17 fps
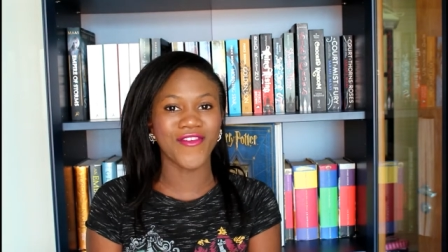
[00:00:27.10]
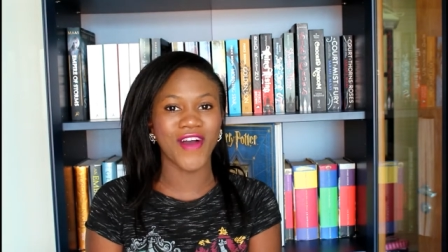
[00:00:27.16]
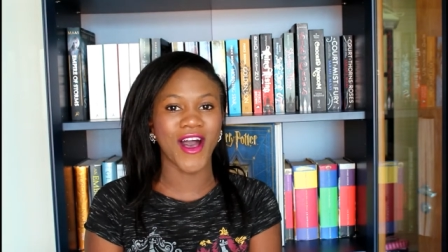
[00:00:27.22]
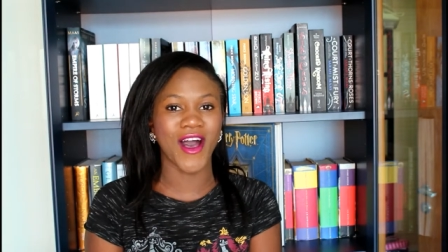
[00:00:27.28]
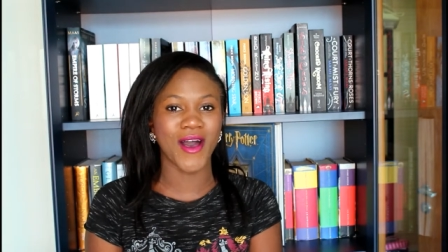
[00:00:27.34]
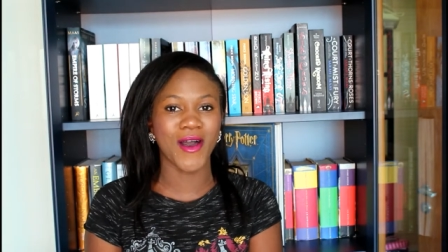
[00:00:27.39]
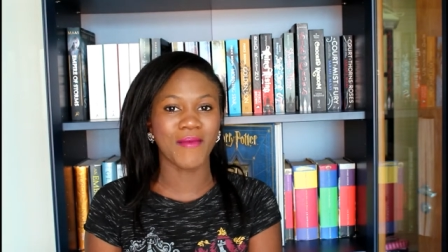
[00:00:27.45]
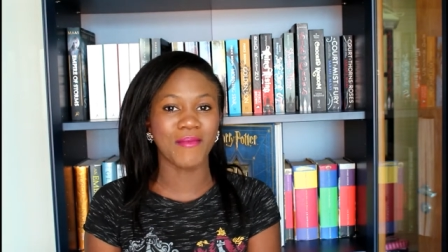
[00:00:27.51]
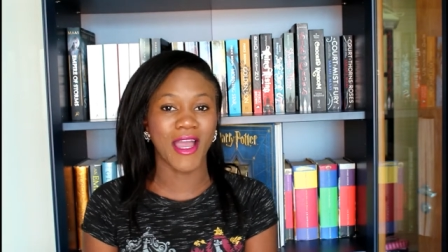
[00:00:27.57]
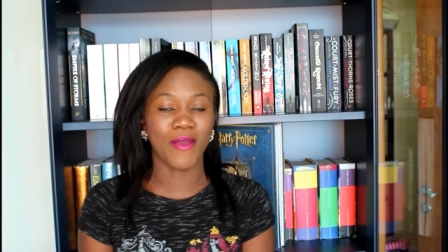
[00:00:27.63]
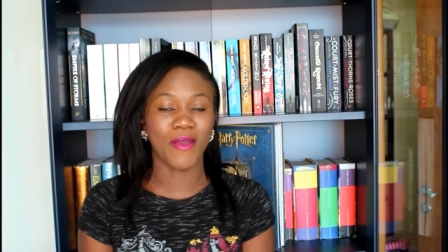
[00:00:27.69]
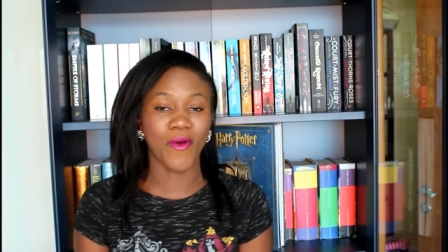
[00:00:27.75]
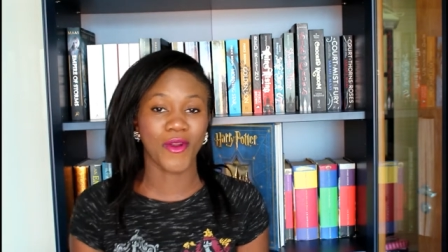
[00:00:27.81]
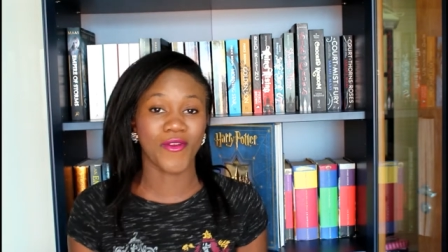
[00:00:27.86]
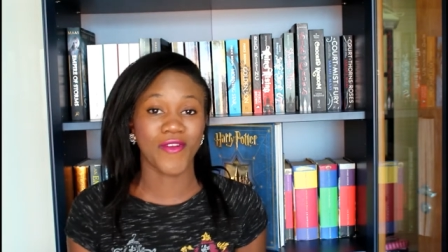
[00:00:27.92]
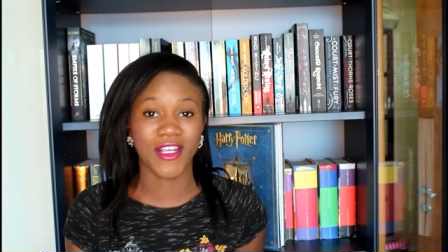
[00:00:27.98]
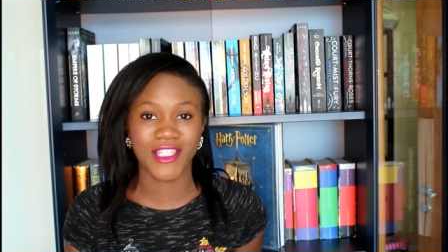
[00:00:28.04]
uh, my
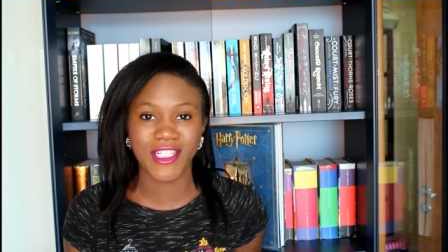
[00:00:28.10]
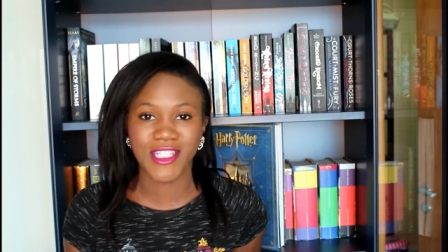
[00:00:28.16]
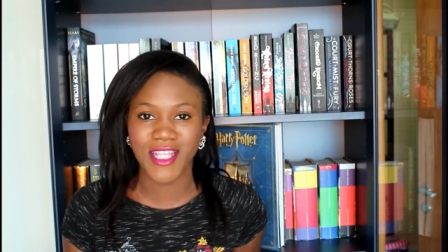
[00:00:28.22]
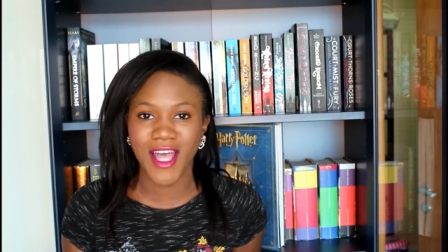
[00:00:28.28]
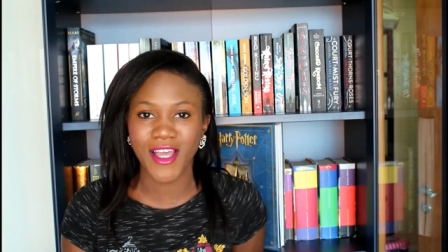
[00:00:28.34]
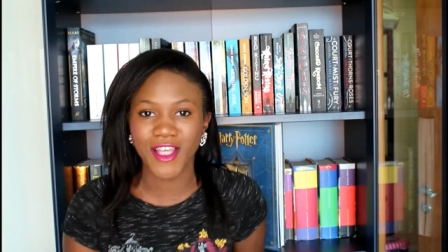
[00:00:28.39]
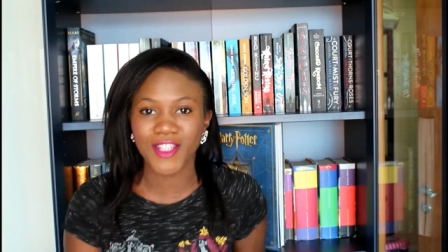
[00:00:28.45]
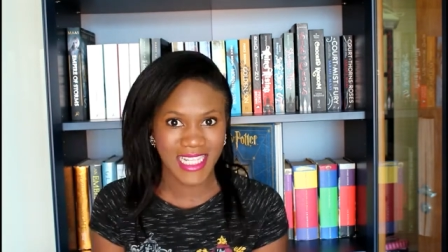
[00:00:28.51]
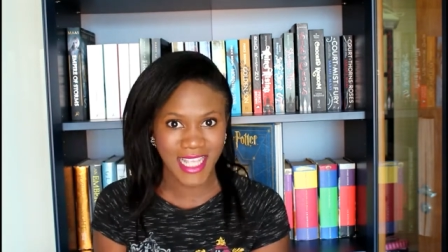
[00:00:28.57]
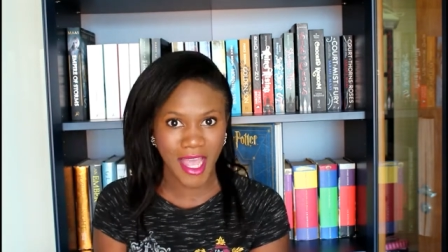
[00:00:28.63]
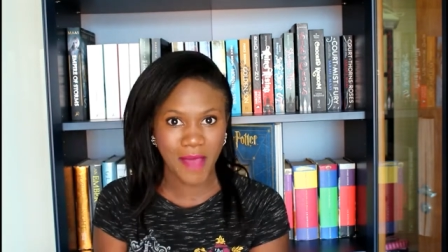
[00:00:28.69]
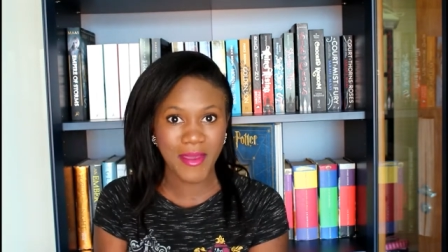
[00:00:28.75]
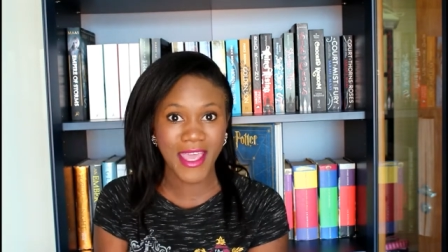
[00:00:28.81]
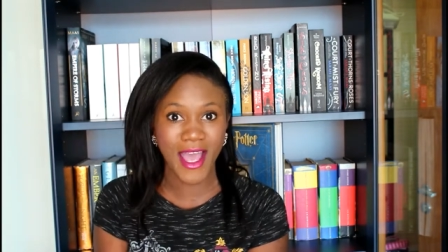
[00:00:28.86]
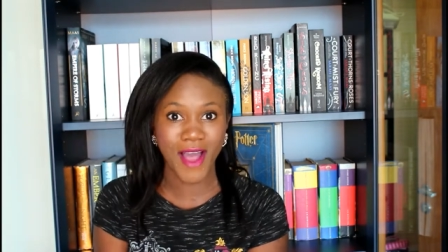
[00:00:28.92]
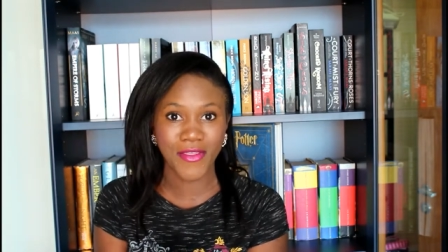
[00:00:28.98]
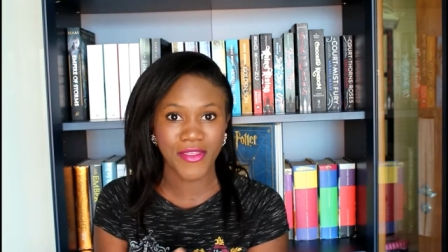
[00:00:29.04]
Water Russia saga. It's
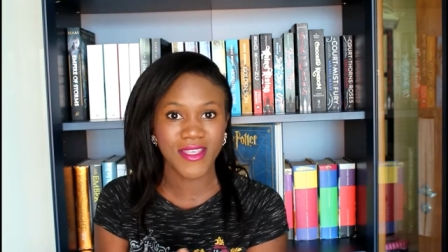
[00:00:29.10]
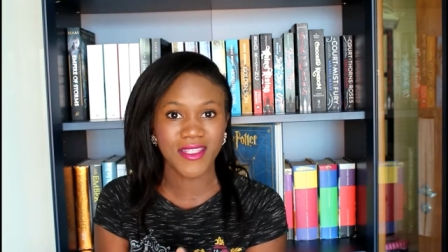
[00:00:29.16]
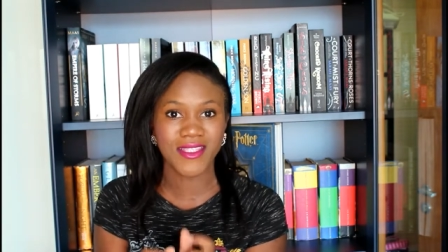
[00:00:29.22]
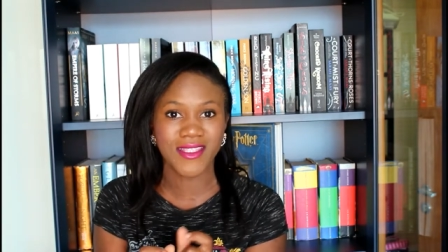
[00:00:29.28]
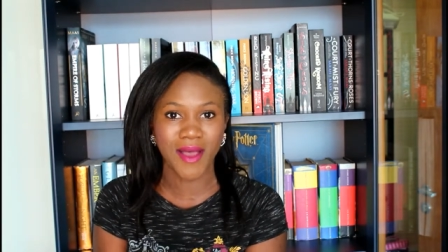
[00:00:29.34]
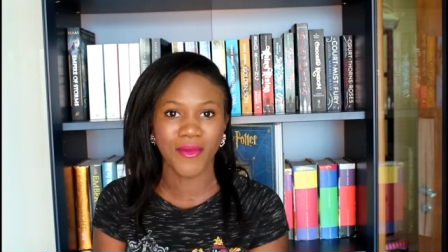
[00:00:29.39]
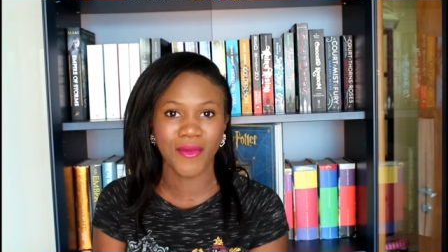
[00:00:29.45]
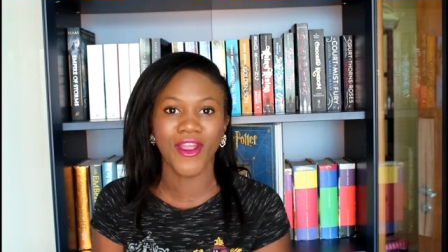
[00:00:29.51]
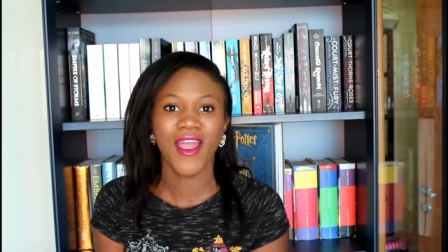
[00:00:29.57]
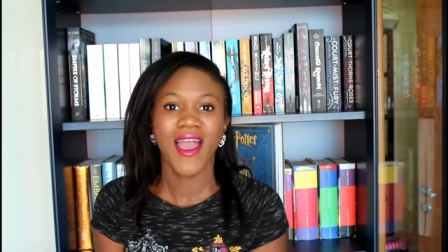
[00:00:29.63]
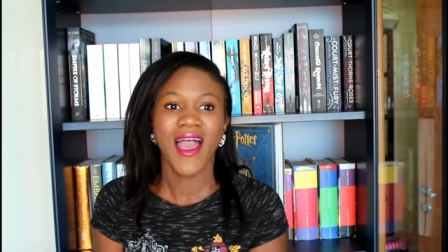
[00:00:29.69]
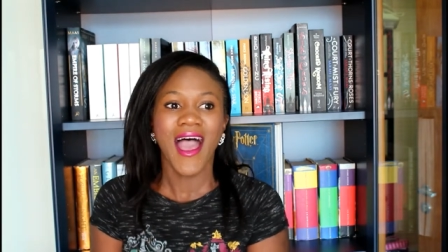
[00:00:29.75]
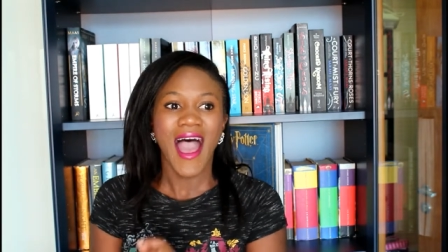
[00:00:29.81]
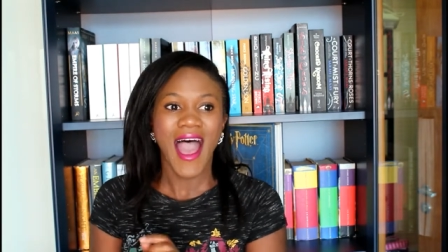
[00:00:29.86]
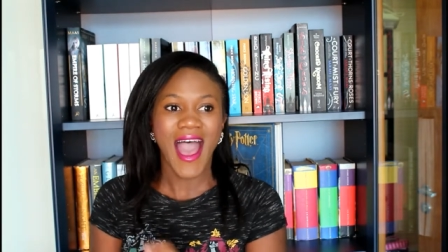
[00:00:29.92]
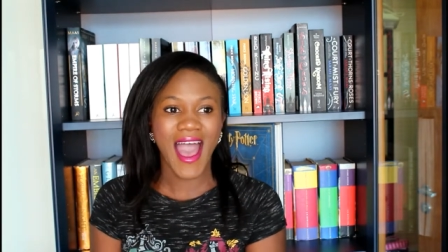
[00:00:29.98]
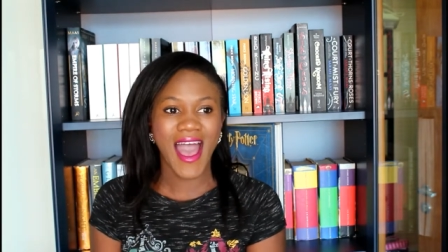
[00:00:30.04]
coming out this summer
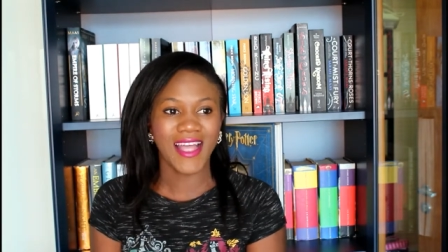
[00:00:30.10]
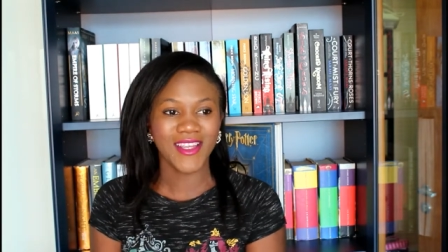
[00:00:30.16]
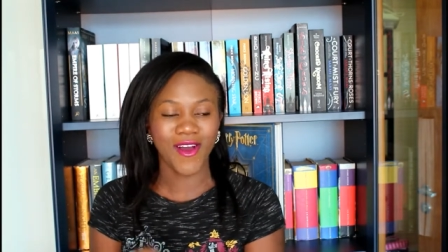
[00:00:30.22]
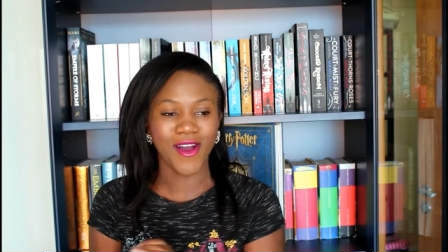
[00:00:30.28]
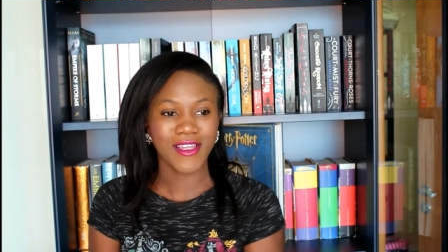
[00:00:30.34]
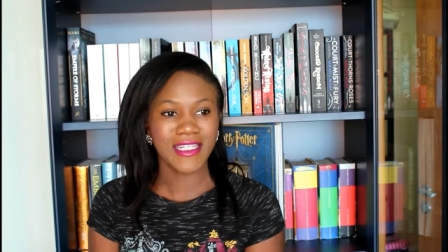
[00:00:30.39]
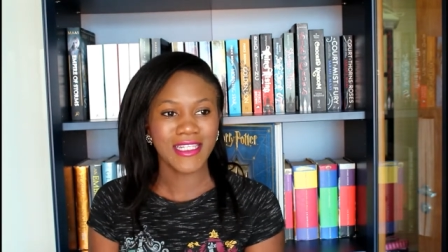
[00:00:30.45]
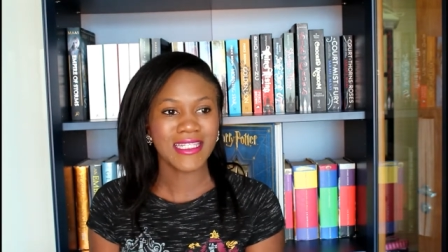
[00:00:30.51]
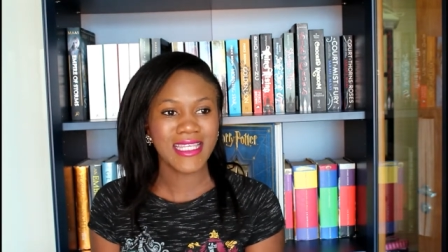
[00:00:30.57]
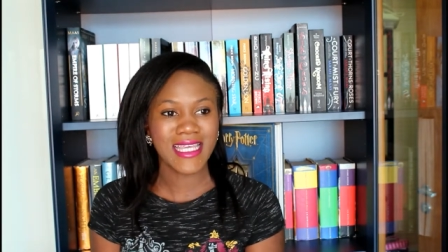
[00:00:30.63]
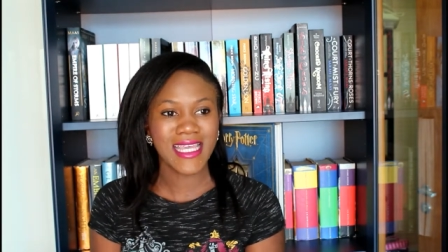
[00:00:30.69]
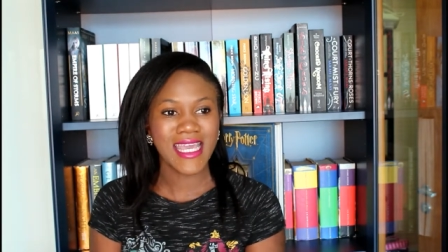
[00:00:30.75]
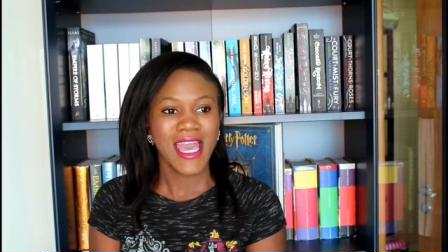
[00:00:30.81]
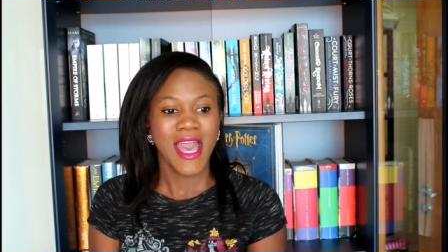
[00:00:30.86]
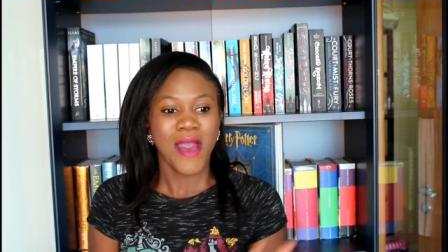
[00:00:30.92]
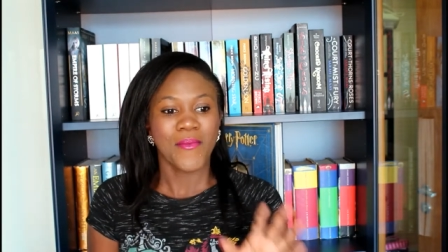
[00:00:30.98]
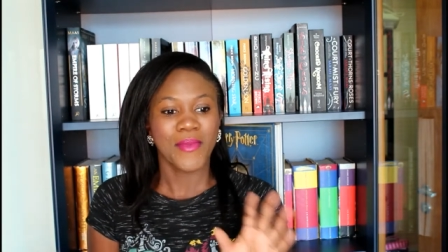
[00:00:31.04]
and honestly,